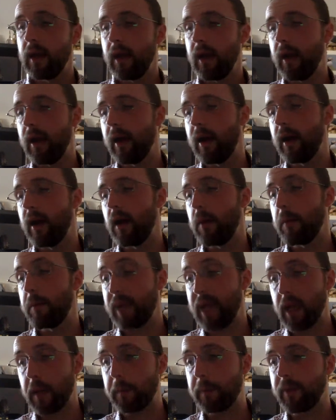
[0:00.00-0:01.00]

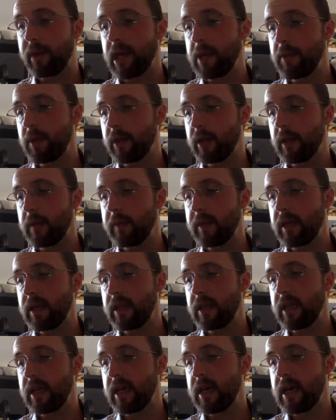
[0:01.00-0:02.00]
Black bream are going to be in
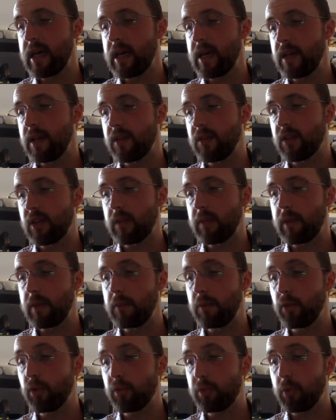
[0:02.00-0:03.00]
there. There's going to be
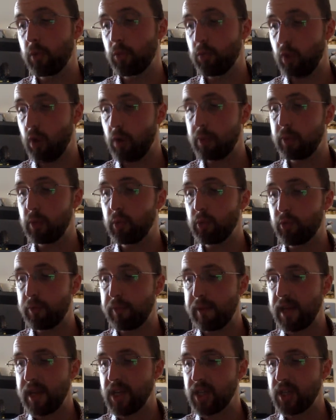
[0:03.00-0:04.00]
multiple rock pool
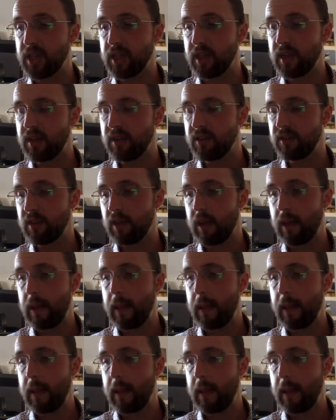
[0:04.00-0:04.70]
species.